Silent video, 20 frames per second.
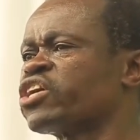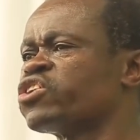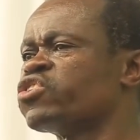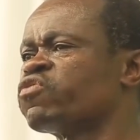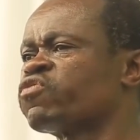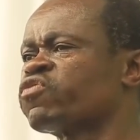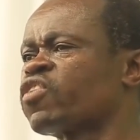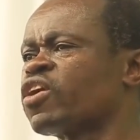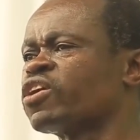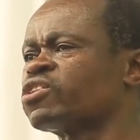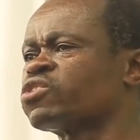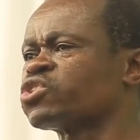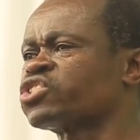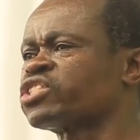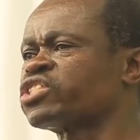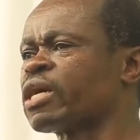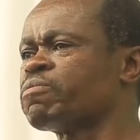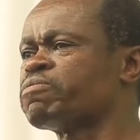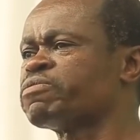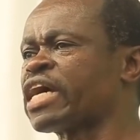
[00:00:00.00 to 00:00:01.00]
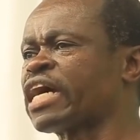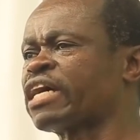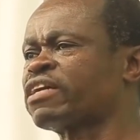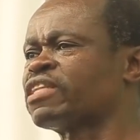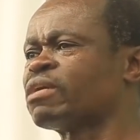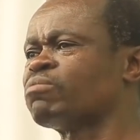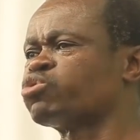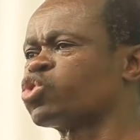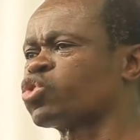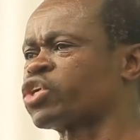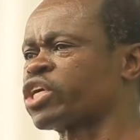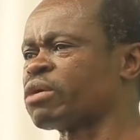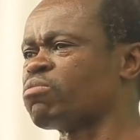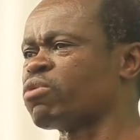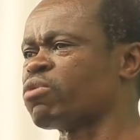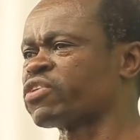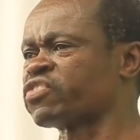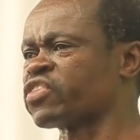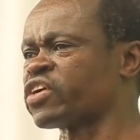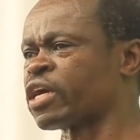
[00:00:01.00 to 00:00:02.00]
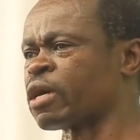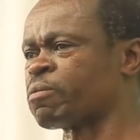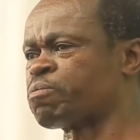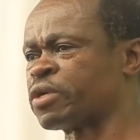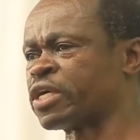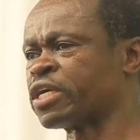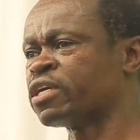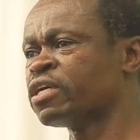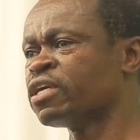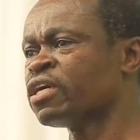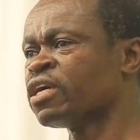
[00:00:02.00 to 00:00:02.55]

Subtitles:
you've got to subject them to chemotherapy.